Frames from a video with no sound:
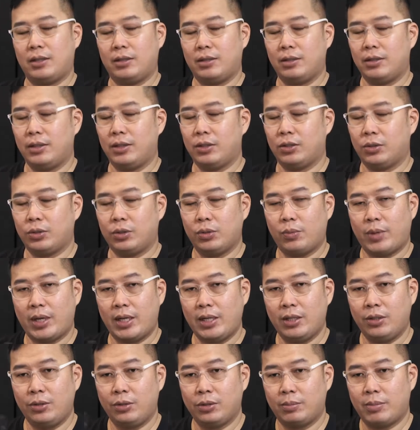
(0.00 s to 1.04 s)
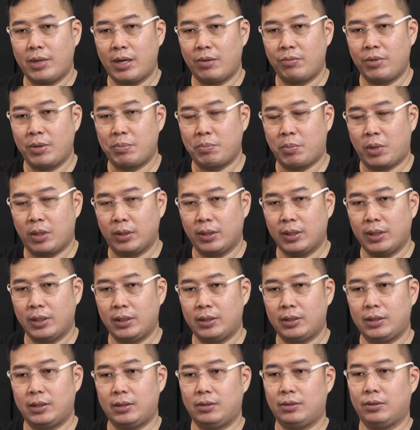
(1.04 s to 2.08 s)
it's also widely used by
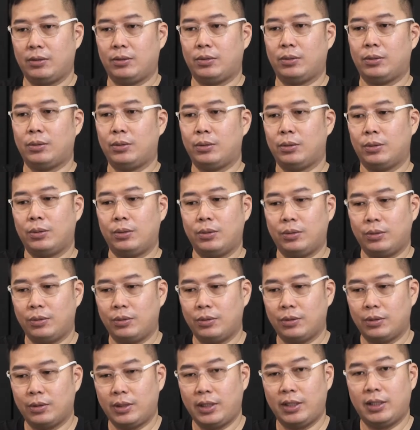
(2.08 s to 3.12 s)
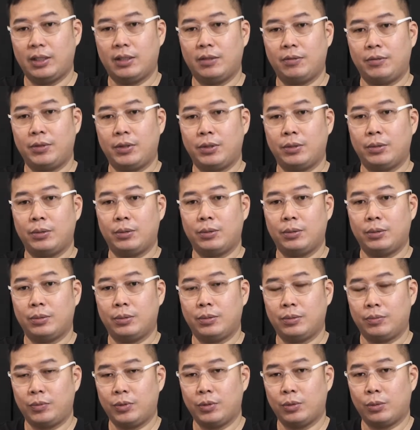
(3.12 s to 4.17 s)
reporters to
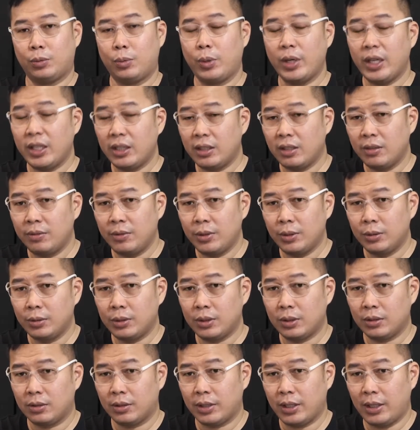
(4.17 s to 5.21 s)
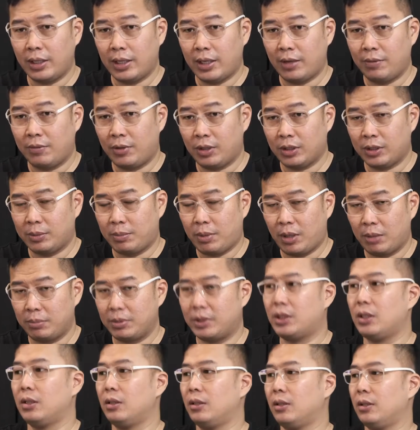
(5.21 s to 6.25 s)
do quick interviews, okay, like Vox
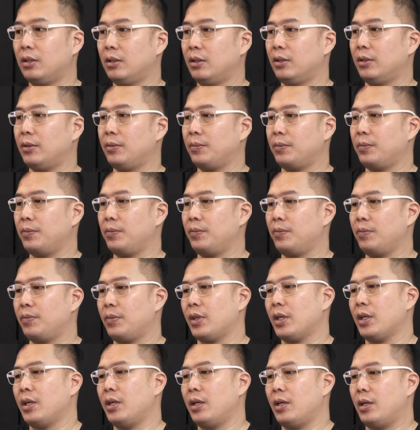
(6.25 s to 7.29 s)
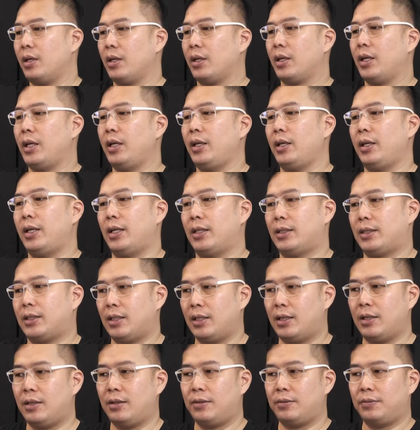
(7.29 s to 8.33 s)
Pops. Okay, it has
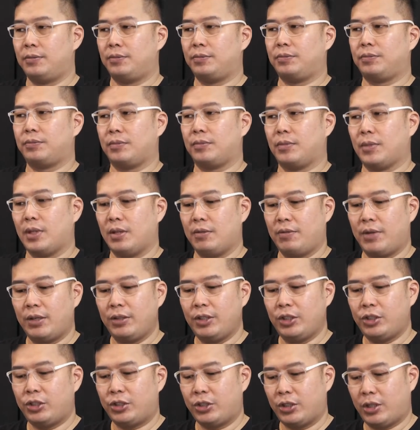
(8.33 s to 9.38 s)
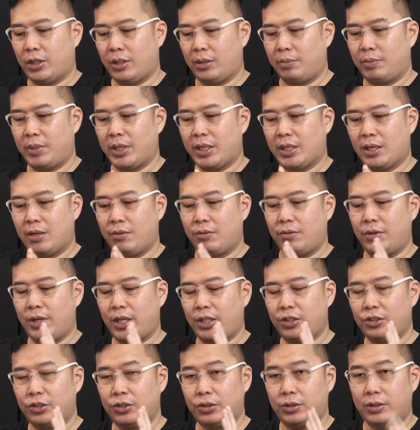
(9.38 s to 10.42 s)
a very short pickup
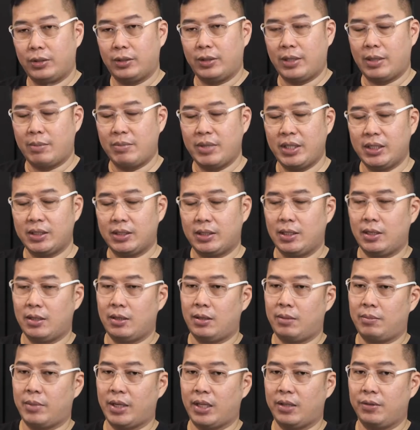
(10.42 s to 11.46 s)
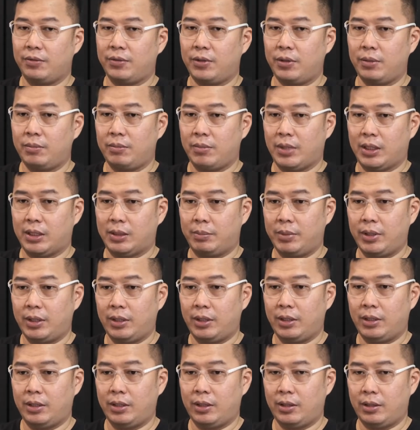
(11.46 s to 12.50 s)
range. That means the microphone must
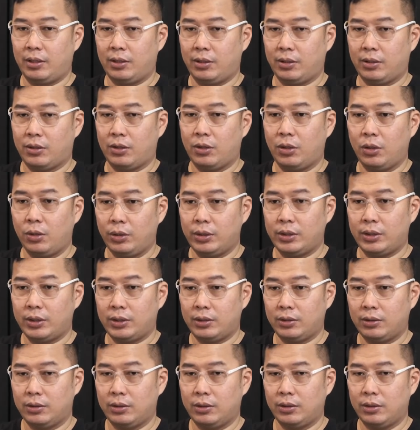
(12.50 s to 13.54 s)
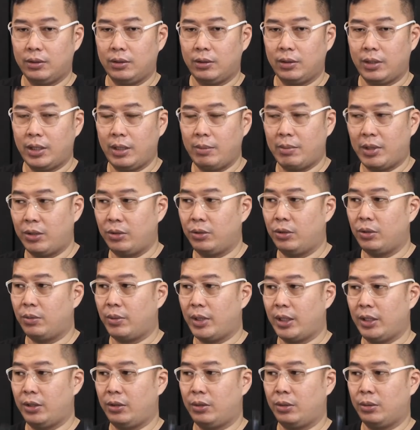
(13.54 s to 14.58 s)
be close, okay, but you don't
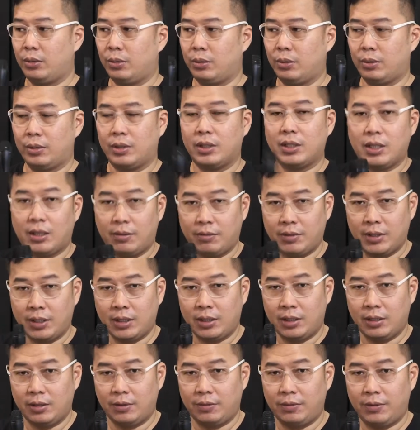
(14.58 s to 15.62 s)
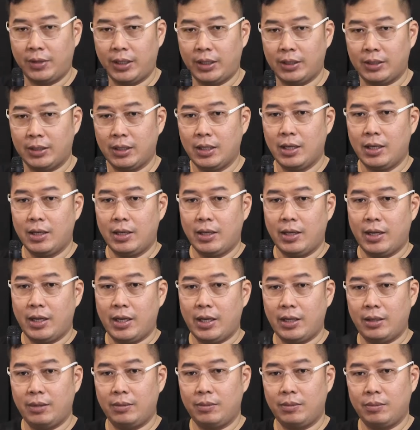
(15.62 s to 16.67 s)
want it to cover the face.
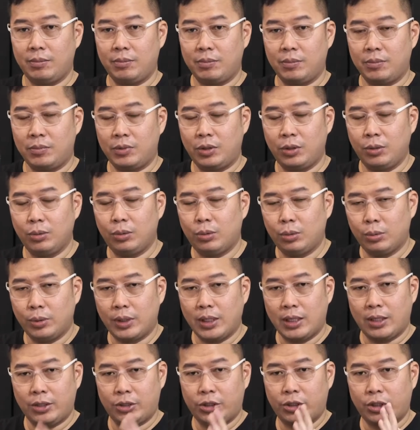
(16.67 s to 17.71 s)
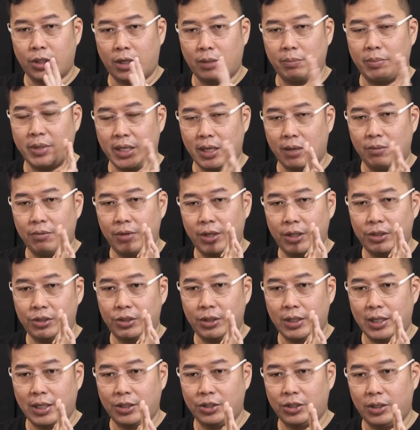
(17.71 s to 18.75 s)
And due to the short pickup range, it
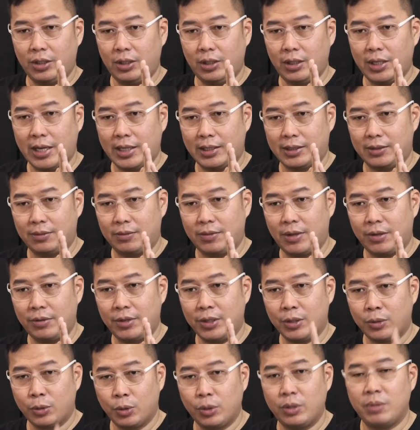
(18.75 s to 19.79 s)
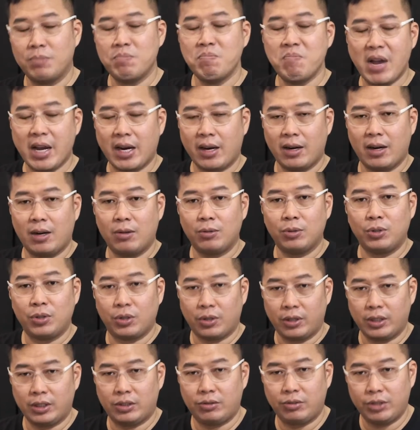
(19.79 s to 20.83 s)
actually has very good background
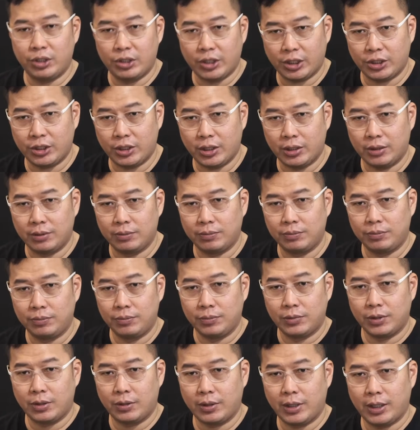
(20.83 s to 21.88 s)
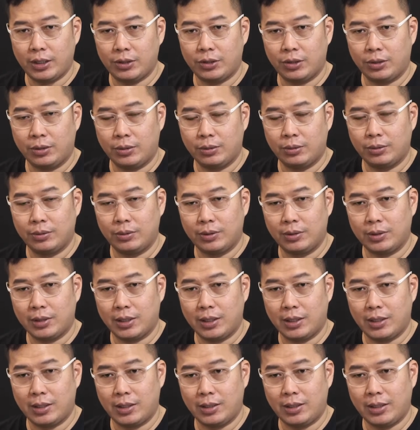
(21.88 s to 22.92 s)
noise rejection. Okay, so
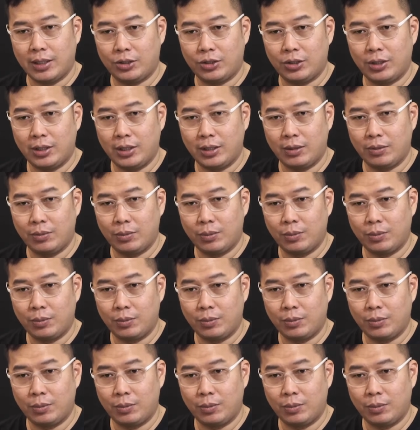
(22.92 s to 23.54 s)
it actually